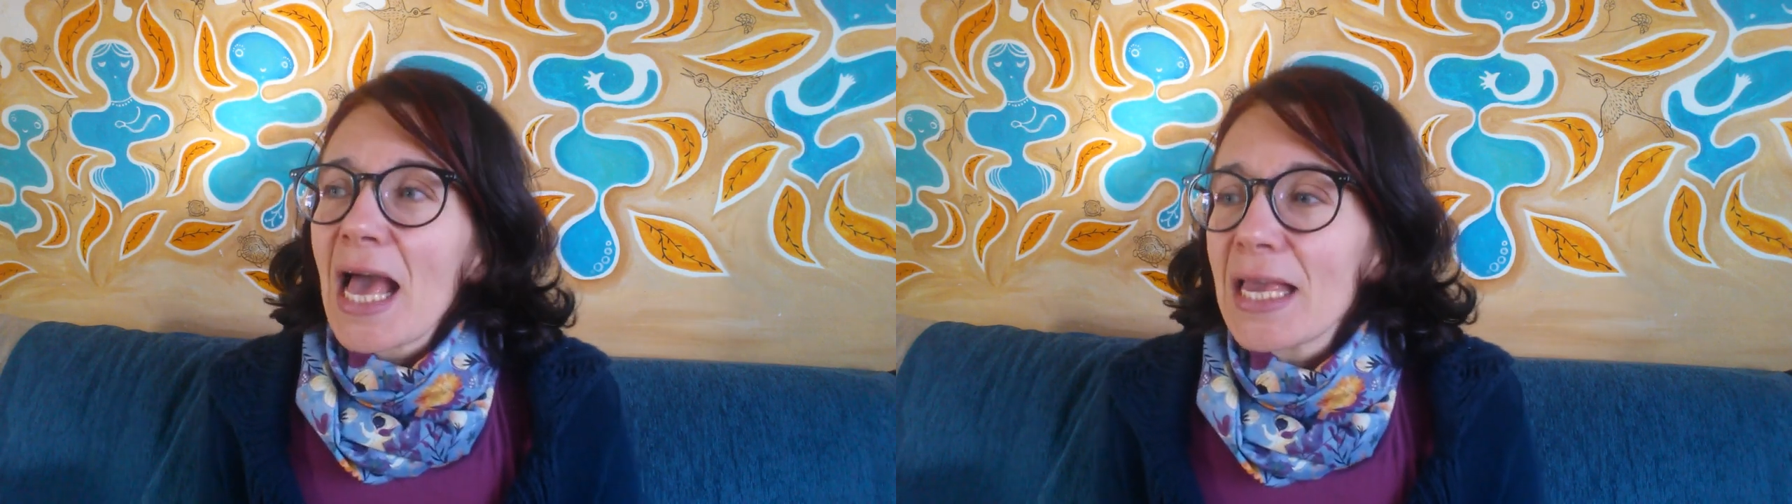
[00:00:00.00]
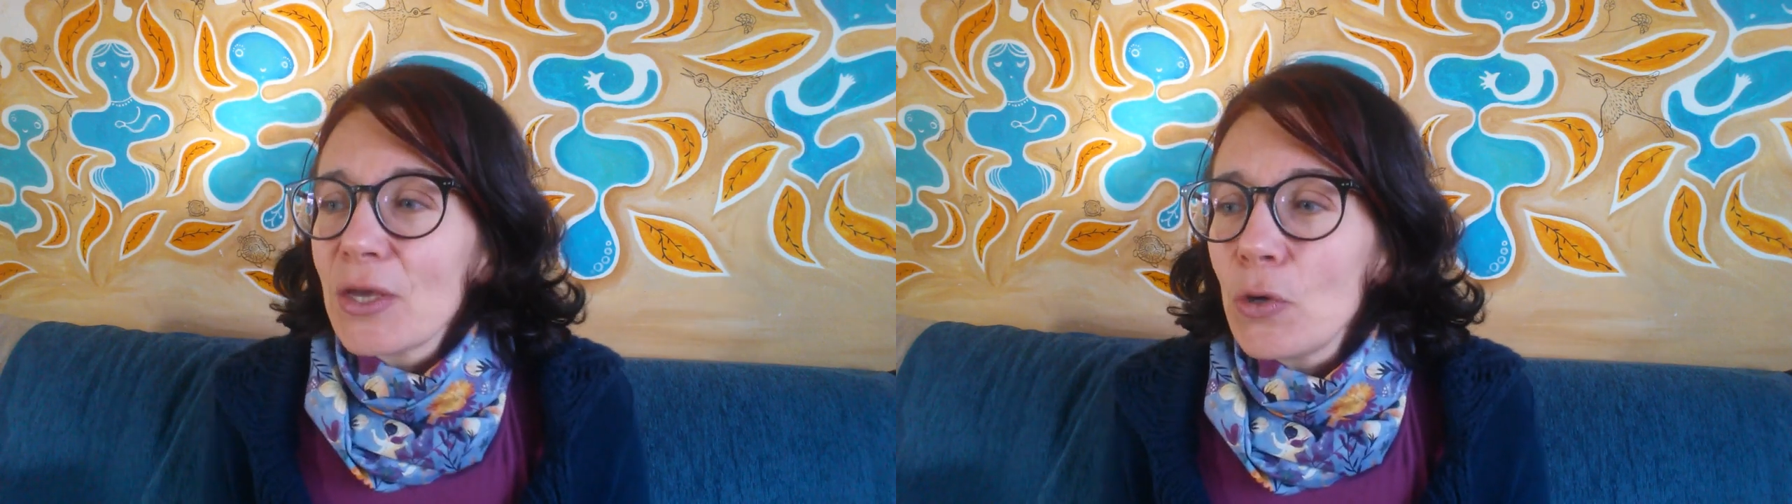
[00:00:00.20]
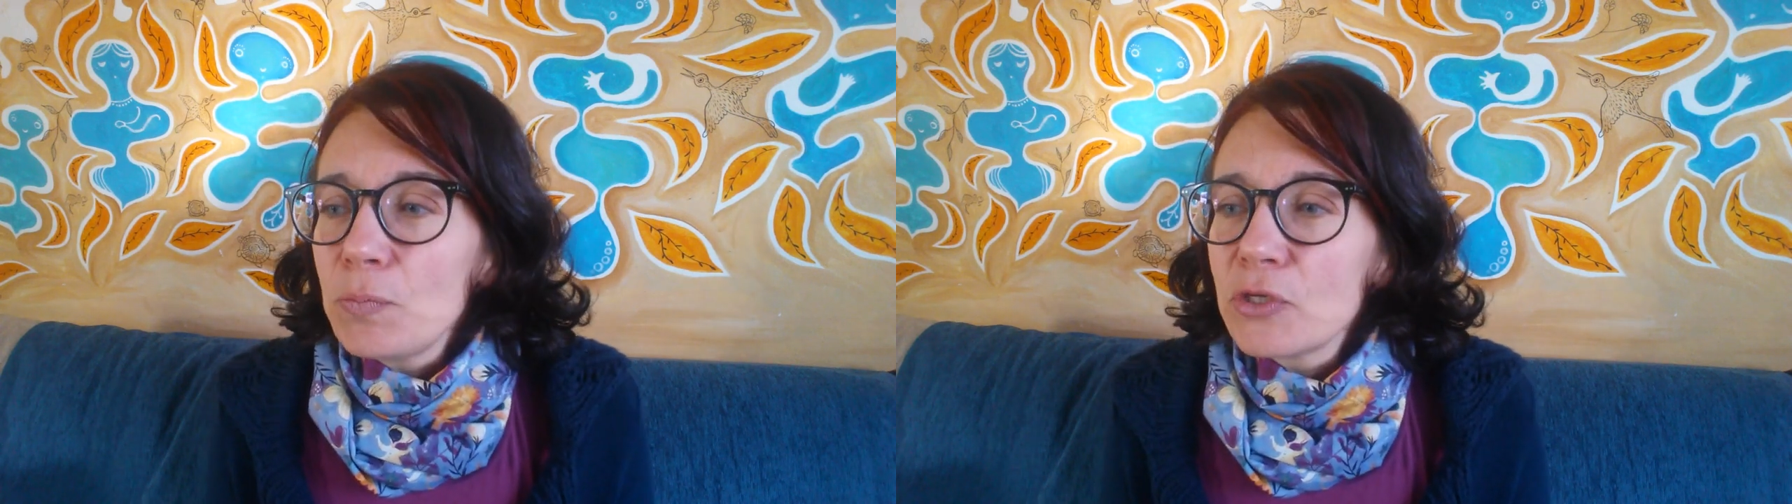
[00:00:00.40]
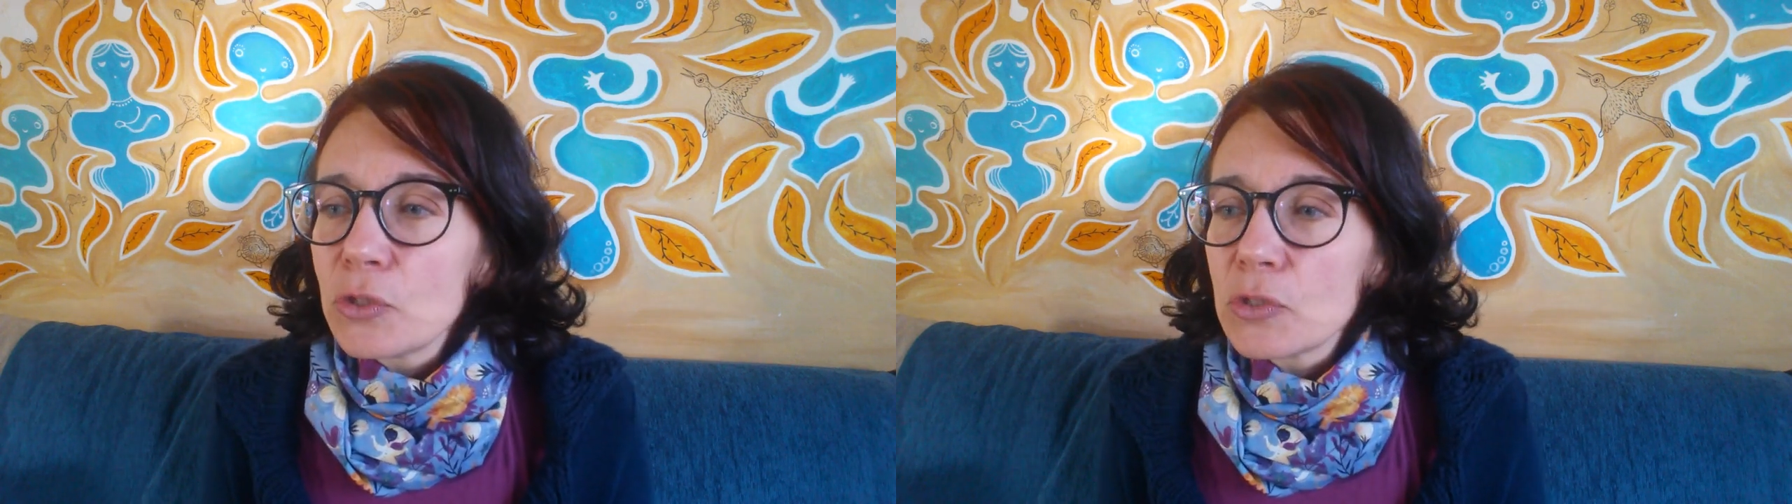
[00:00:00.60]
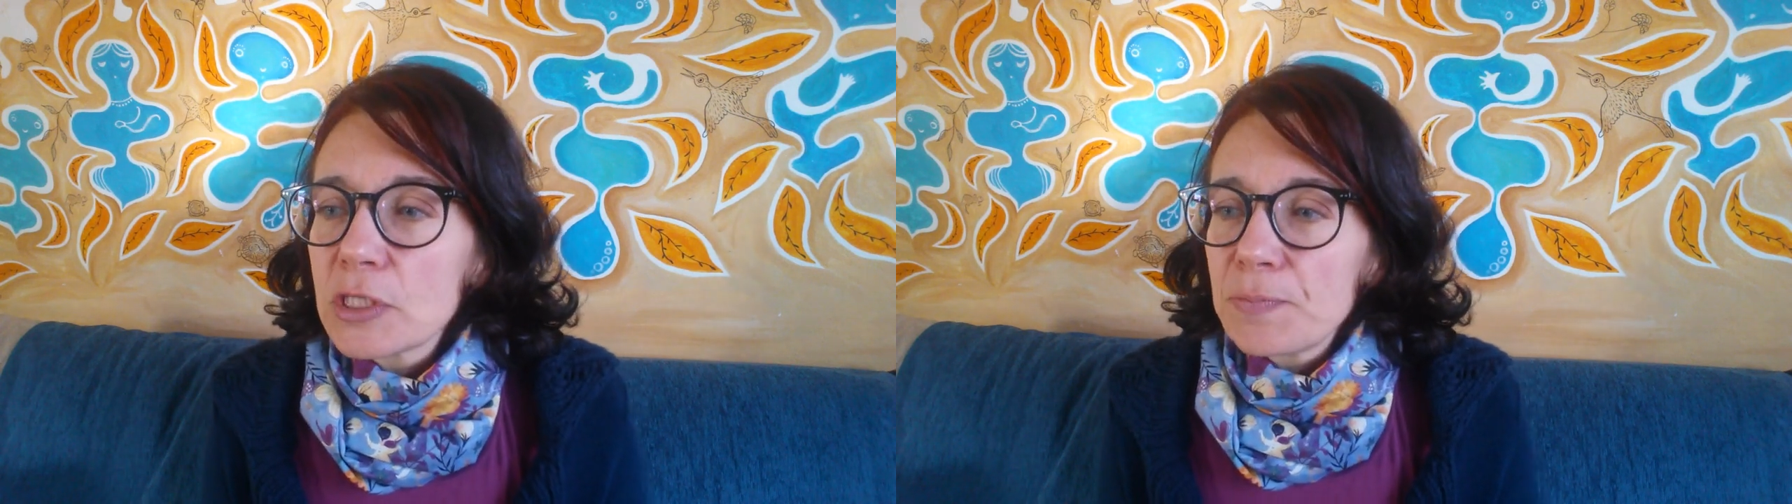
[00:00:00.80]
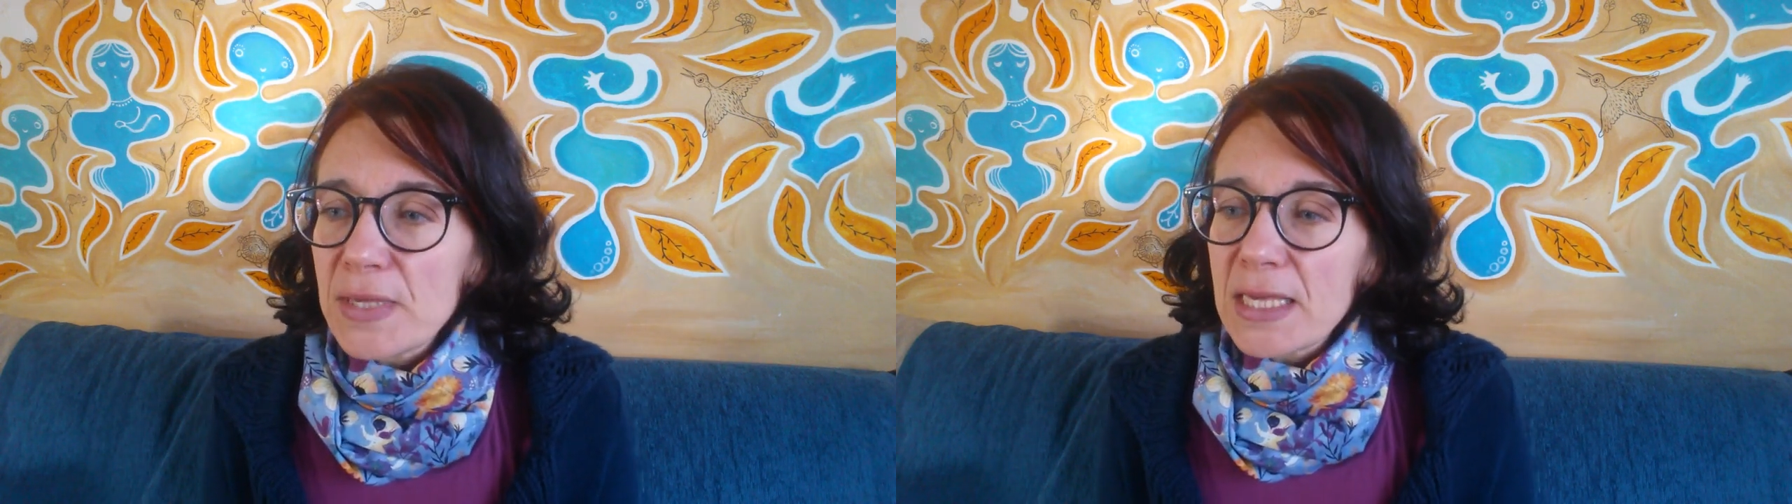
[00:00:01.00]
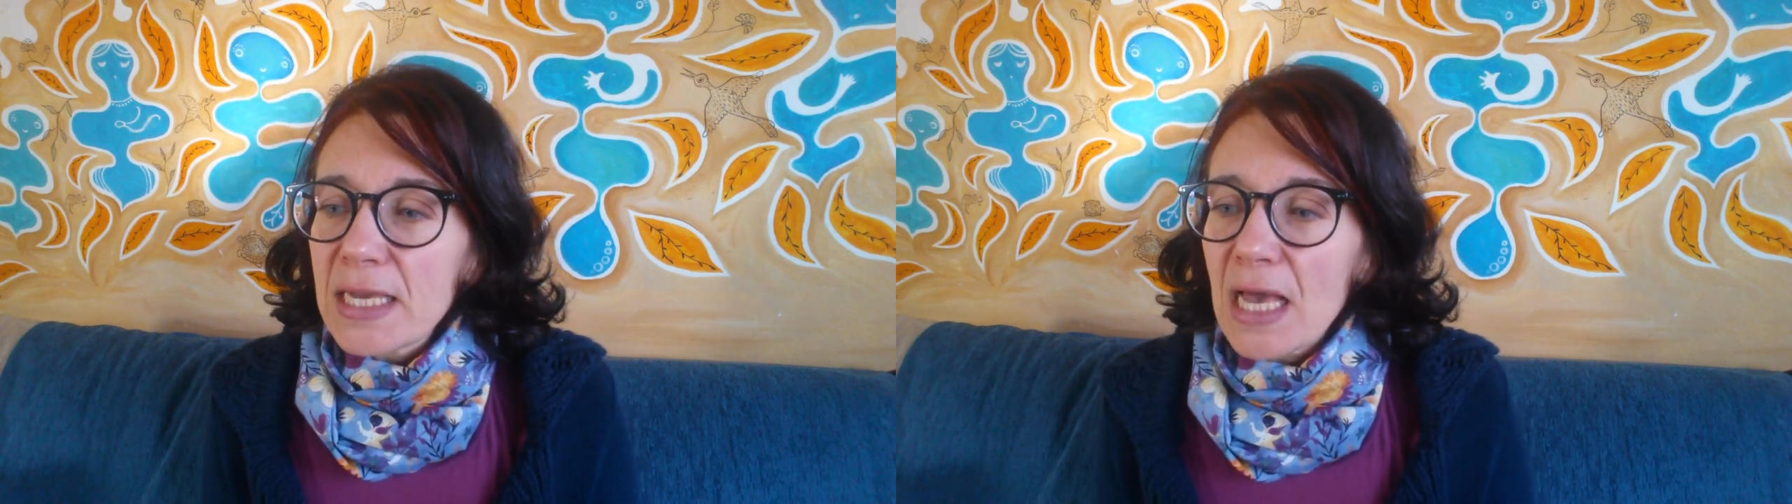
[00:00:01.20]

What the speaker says: I hope to speak